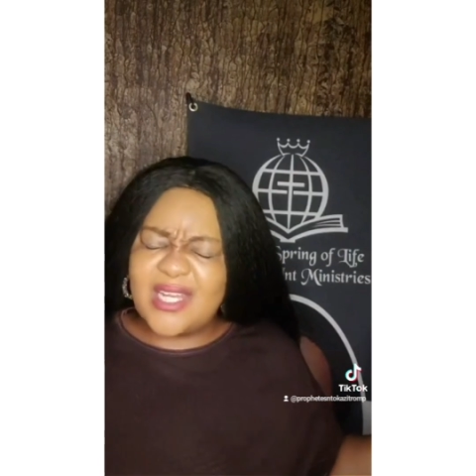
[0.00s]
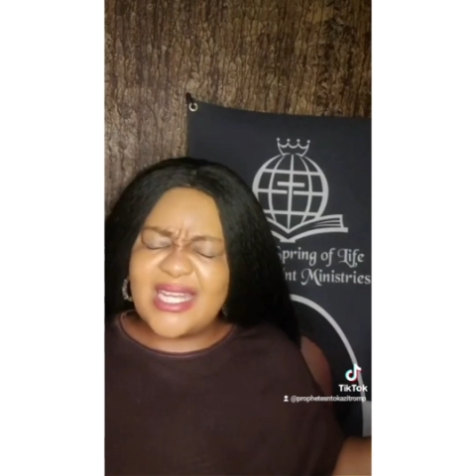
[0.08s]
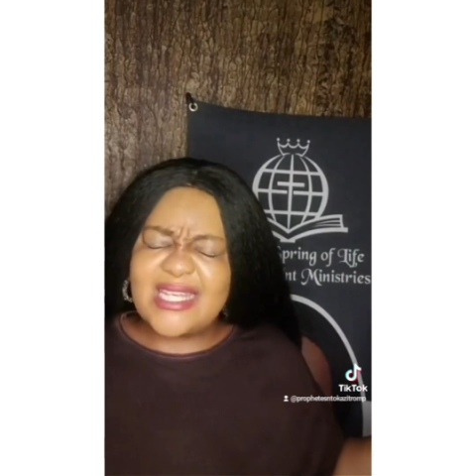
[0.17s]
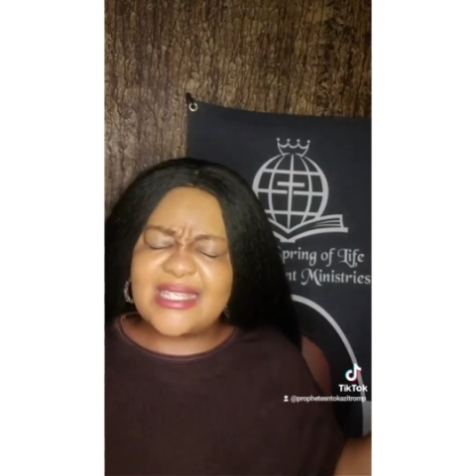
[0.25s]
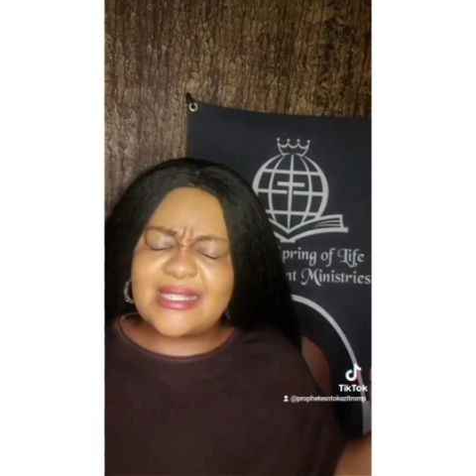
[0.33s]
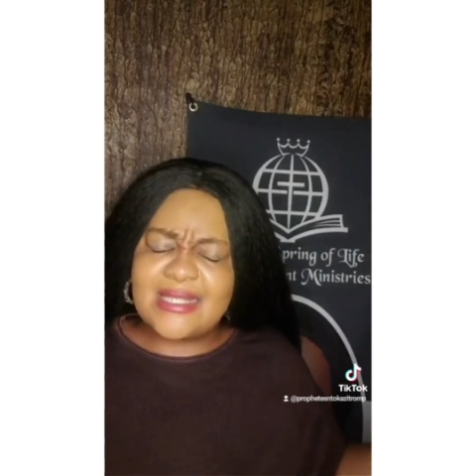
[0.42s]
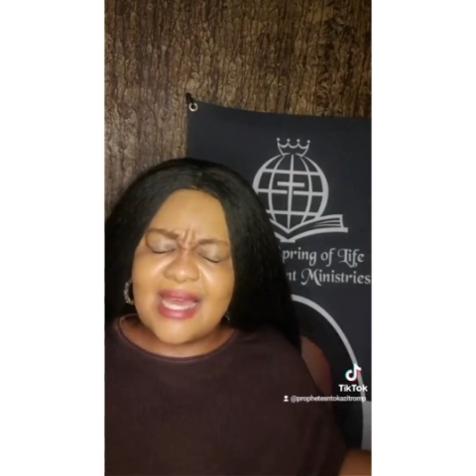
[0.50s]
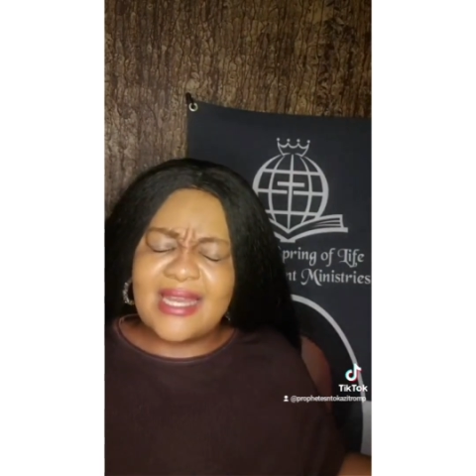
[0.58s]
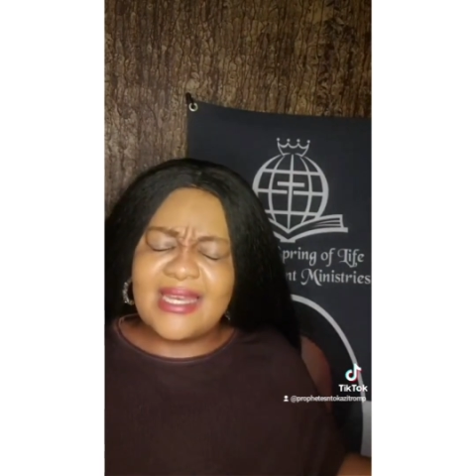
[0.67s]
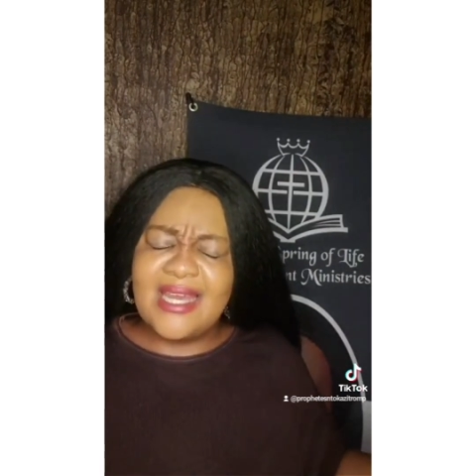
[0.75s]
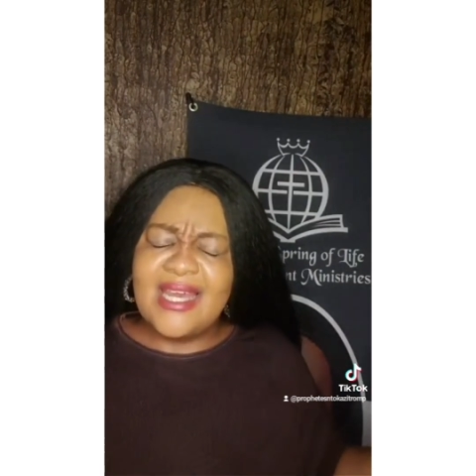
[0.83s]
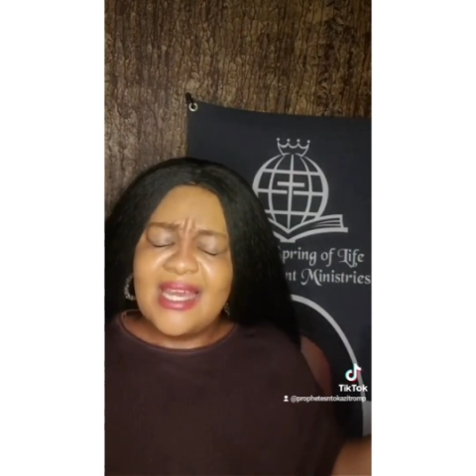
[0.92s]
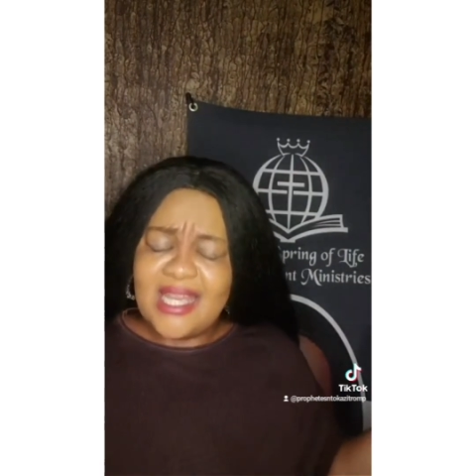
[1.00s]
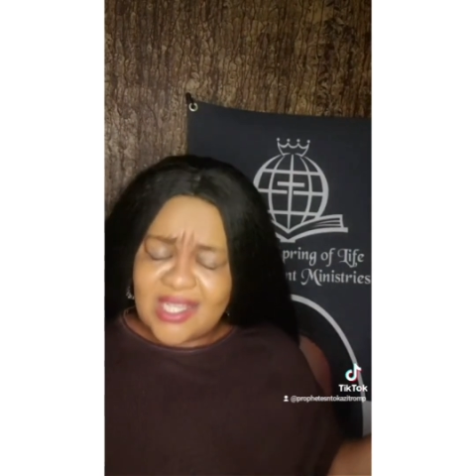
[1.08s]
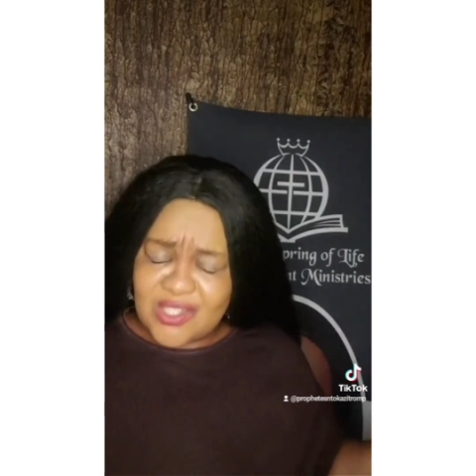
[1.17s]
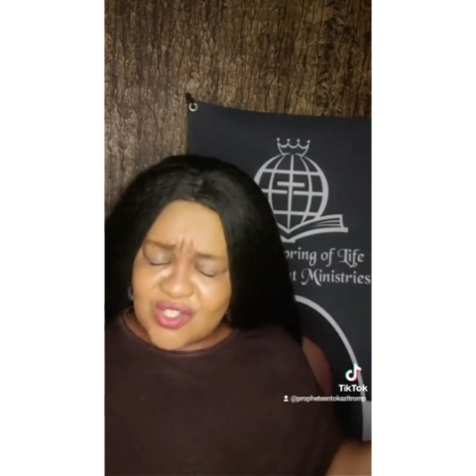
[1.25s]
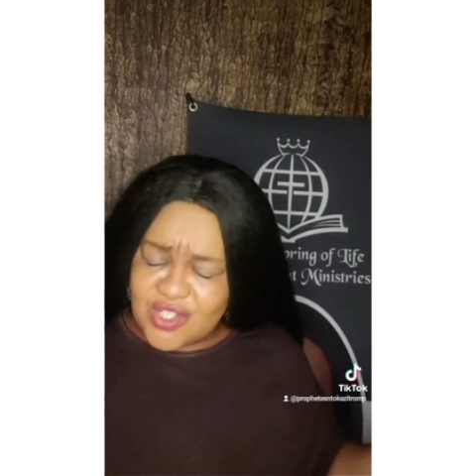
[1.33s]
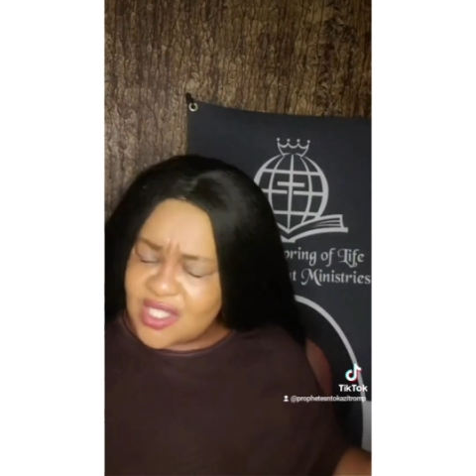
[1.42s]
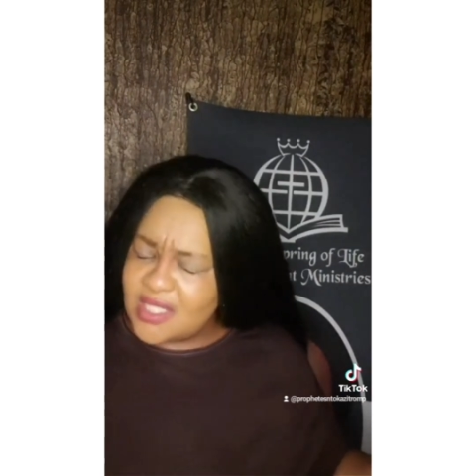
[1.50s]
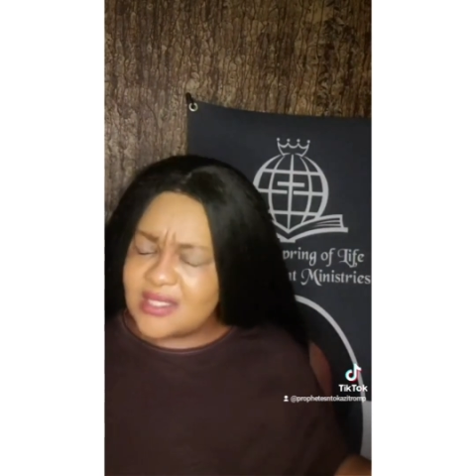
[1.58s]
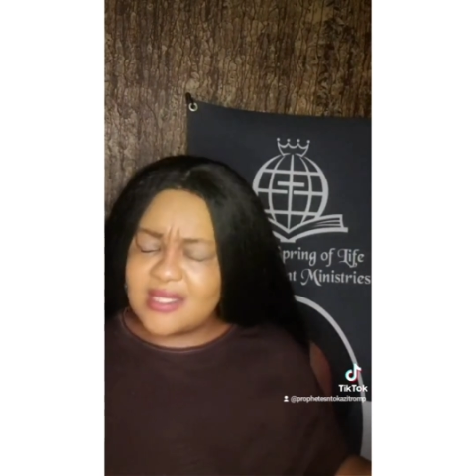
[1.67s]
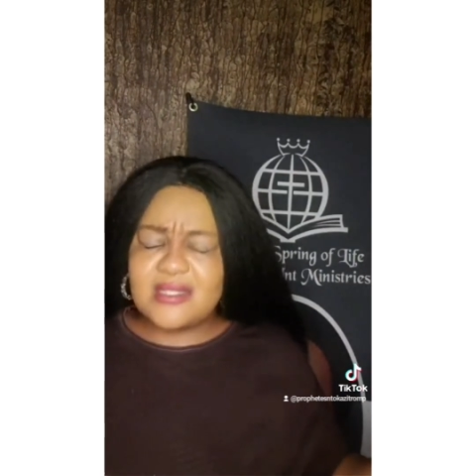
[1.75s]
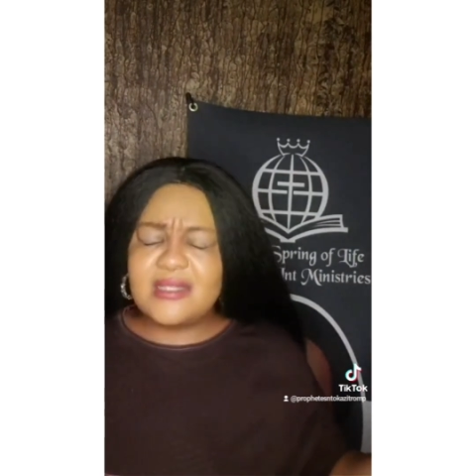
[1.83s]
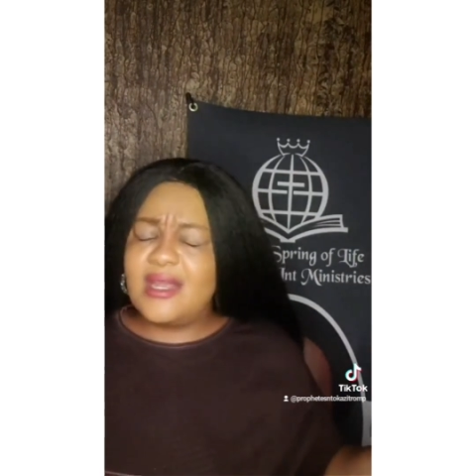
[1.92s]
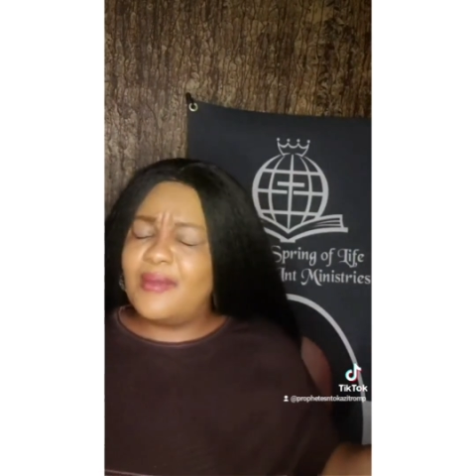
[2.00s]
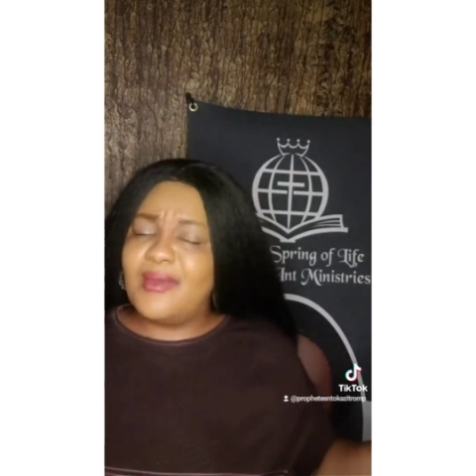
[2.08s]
It is done in Jesus name.